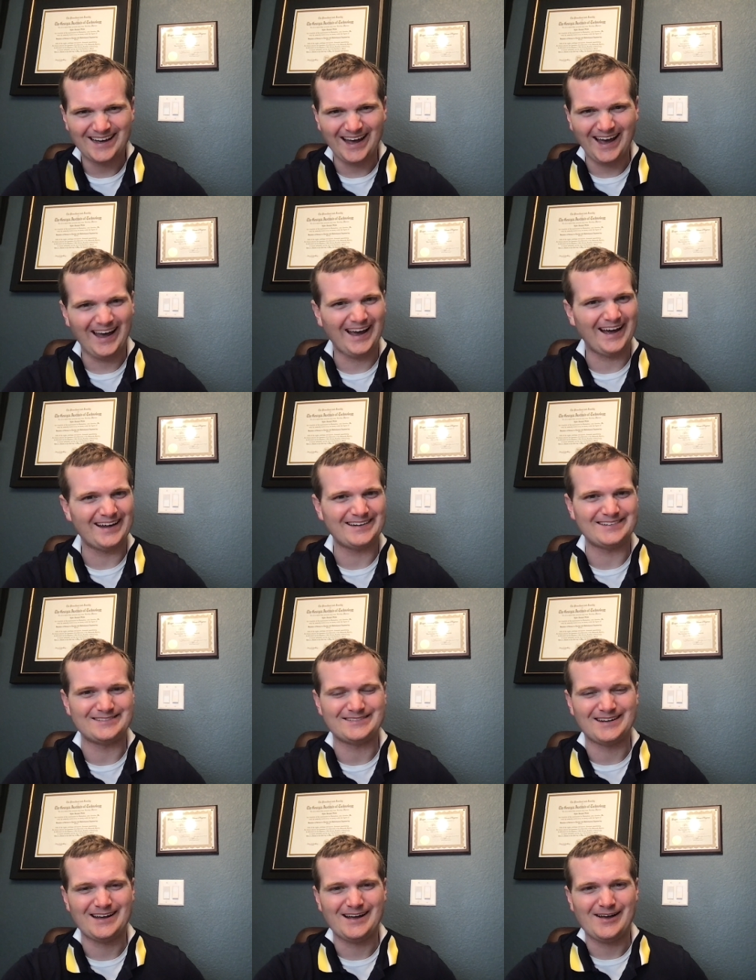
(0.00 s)

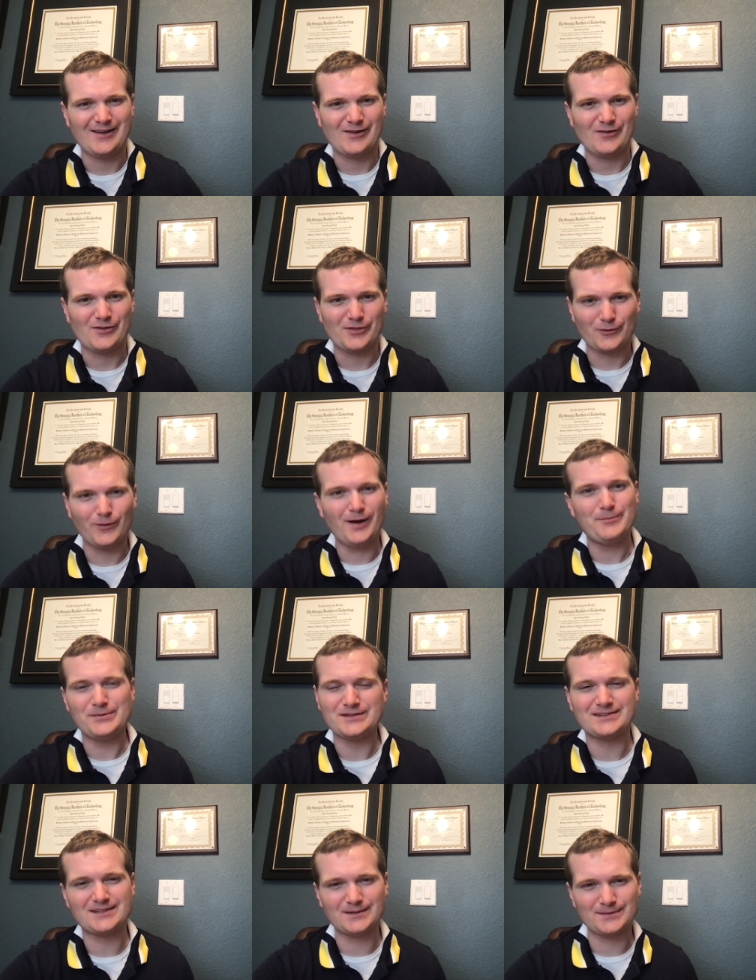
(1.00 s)
and the
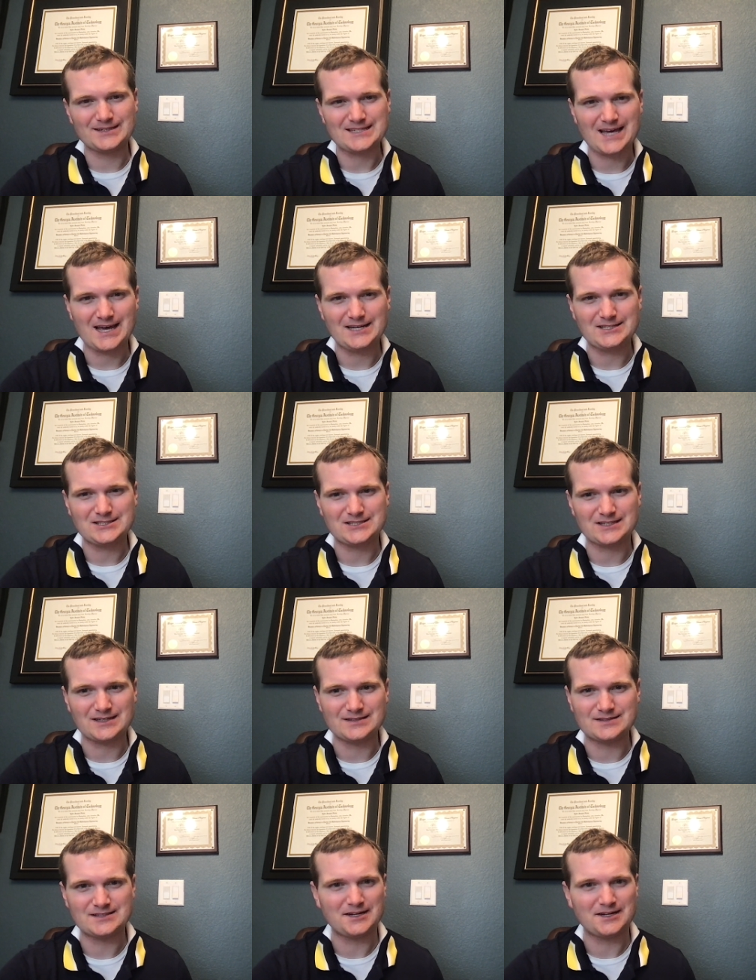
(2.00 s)
weapon's limitations,